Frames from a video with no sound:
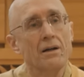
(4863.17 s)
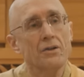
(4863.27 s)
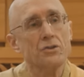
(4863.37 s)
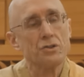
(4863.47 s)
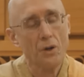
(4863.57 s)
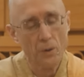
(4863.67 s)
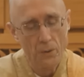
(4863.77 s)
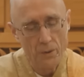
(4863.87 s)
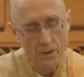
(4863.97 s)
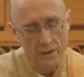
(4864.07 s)

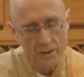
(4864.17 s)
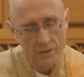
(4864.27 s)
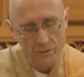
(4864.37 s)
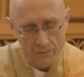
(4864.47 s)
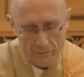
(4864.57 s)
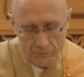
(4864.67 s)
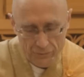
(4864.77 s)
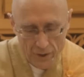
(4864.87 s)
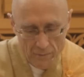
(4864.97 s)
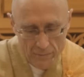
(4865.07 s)
So
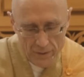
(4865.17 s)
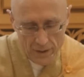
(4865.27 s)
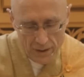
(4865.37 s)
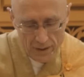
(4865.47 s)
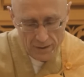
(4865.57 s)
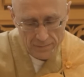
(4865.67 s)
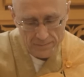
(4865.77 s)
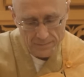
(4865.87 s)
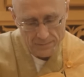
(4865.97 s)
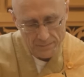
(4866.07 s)
from the
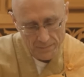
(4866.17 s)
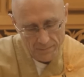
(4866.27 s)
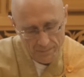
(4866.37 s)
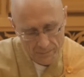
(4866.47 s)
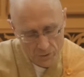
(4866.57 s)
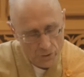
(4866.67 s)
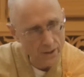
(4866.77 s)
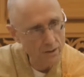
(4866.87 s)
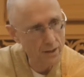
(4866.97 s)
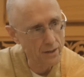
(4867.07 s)

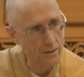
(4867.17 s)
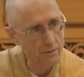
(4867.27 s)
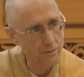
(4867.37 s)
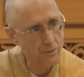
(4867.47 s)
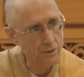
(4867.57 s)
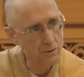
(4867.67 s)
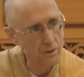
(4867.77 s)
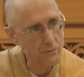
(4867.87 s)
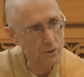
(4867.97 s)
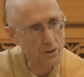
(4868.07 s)
trailhead where you
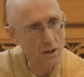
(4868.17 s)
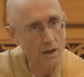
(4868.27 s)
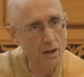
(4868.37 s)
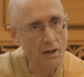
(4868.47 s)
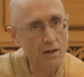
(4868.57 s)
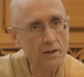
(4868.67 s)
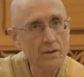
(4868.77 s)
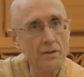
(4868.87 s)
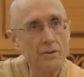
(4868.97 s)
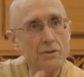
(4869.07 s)
leave your car,
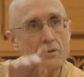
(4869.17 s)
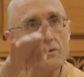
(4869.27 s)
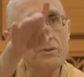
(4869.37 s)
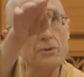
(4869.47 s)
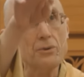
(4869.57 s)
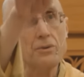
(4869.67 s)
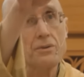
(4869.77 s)
you